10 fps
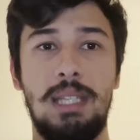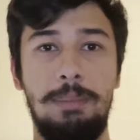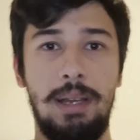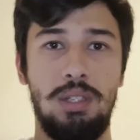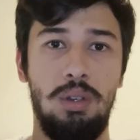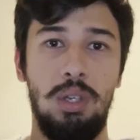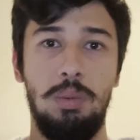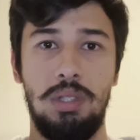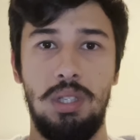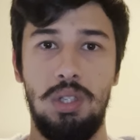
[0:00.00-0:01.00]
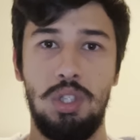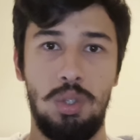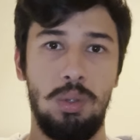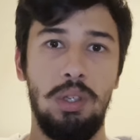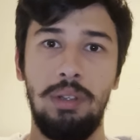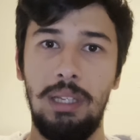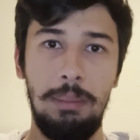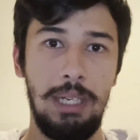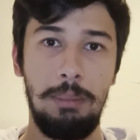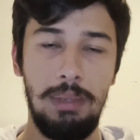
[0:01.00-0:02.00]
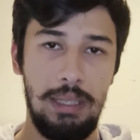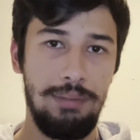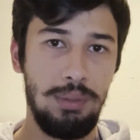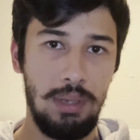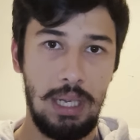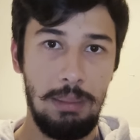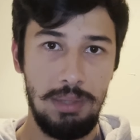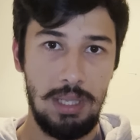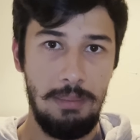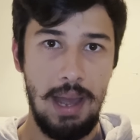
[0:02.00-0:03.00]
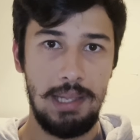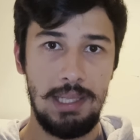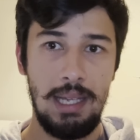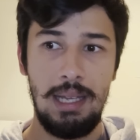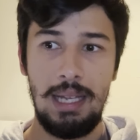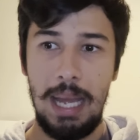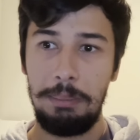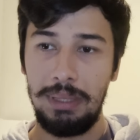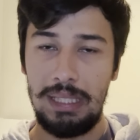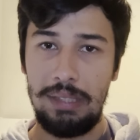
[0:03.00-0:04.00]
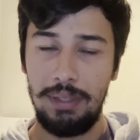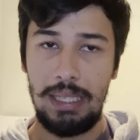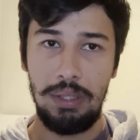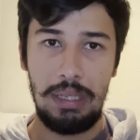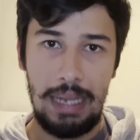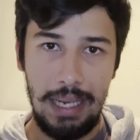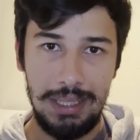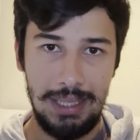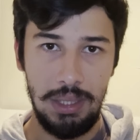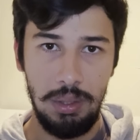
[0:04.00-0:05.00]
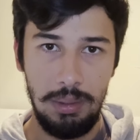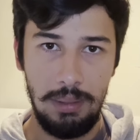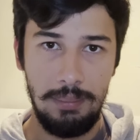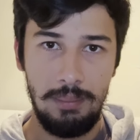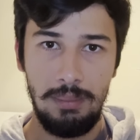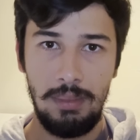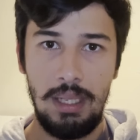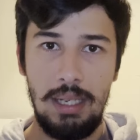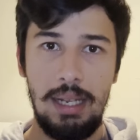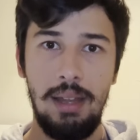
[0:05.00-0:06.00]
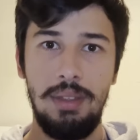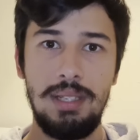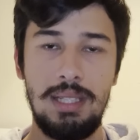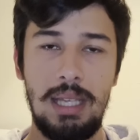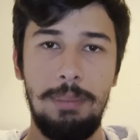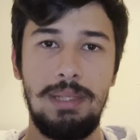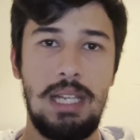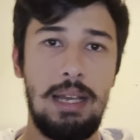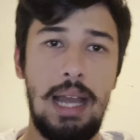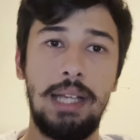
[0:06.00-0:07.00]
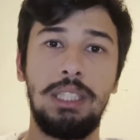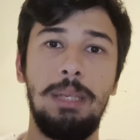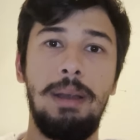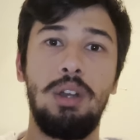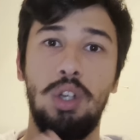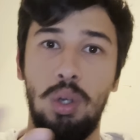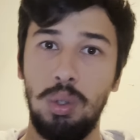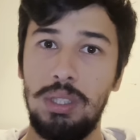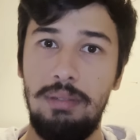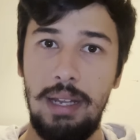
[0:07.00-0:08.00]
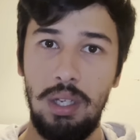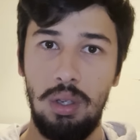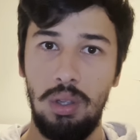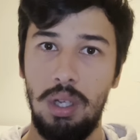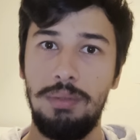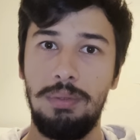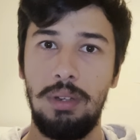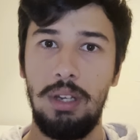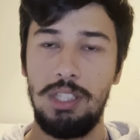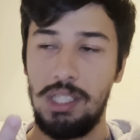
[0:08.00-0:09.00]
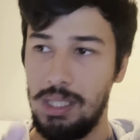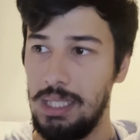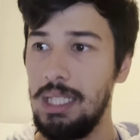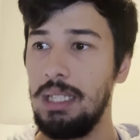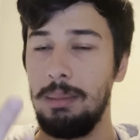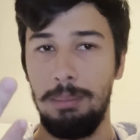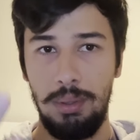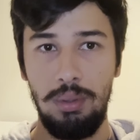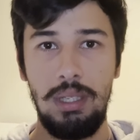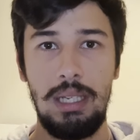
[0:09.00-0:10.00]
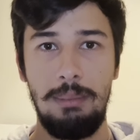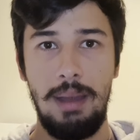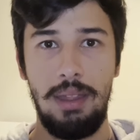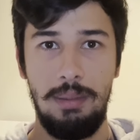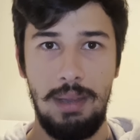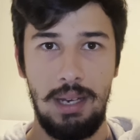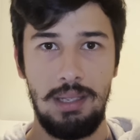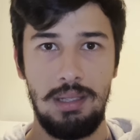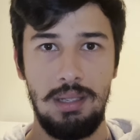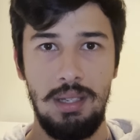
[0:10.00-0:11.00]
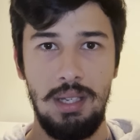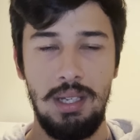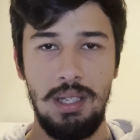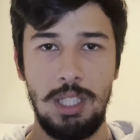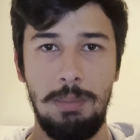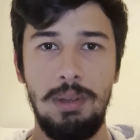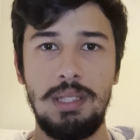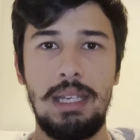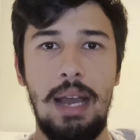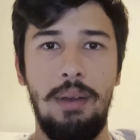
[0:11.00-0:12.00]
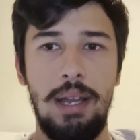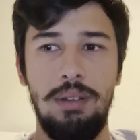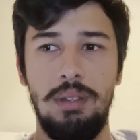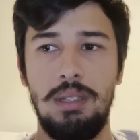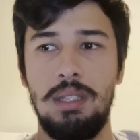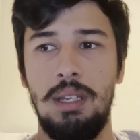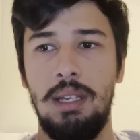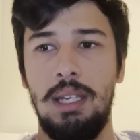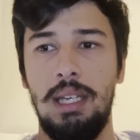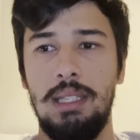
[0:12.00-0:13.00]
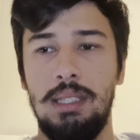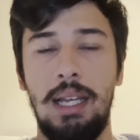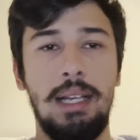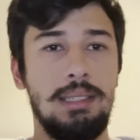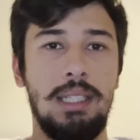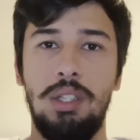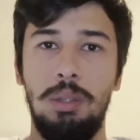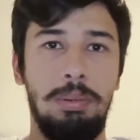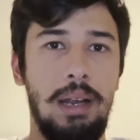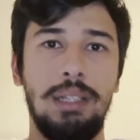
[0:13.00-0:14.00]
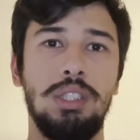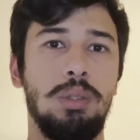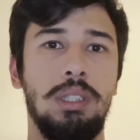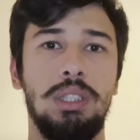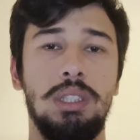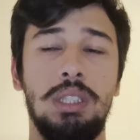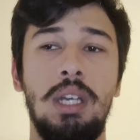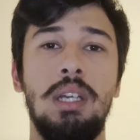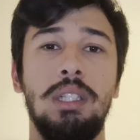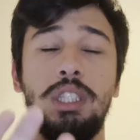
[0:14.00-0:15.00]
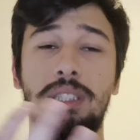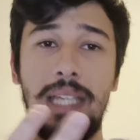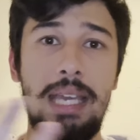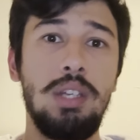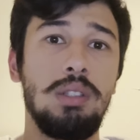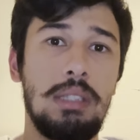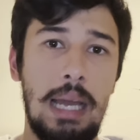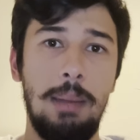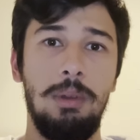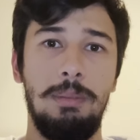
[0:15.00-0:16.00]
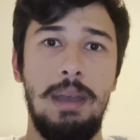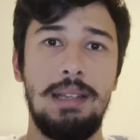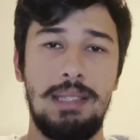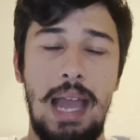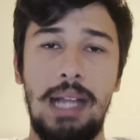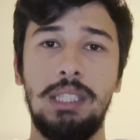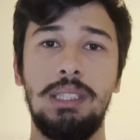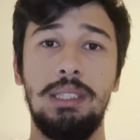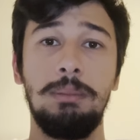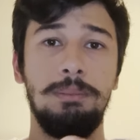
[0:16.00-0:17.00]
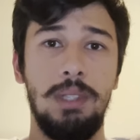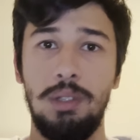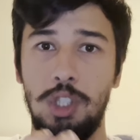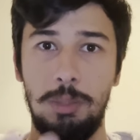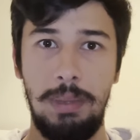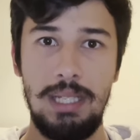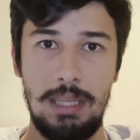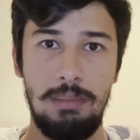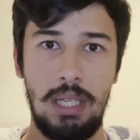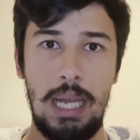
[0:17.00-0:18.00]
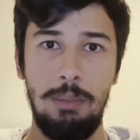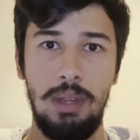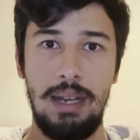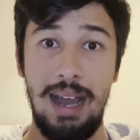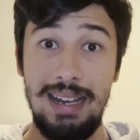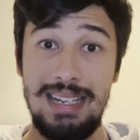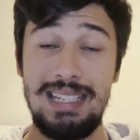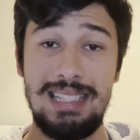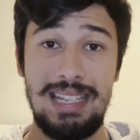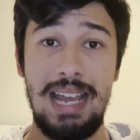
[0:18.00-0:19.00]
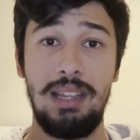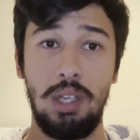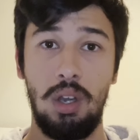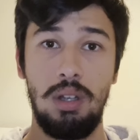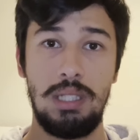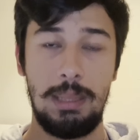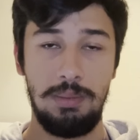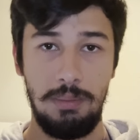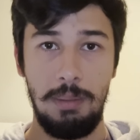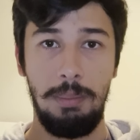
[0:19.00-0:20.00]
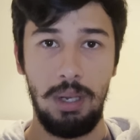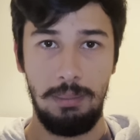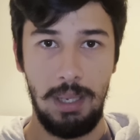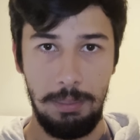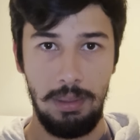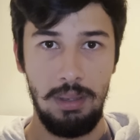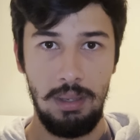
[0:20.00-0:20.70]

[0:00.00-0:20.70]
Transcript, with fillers: tip I told you was to destroy your limiting beliefs when it comes to maths and believing that you can actually do it. Now this step is actually about cultivating your love for it and seeing the beauty in mathematics. So personally how I do this is like I said, do practice questions, just take your time with maths, actually, you know, spend some time with it, understand the concepts from the bottom up.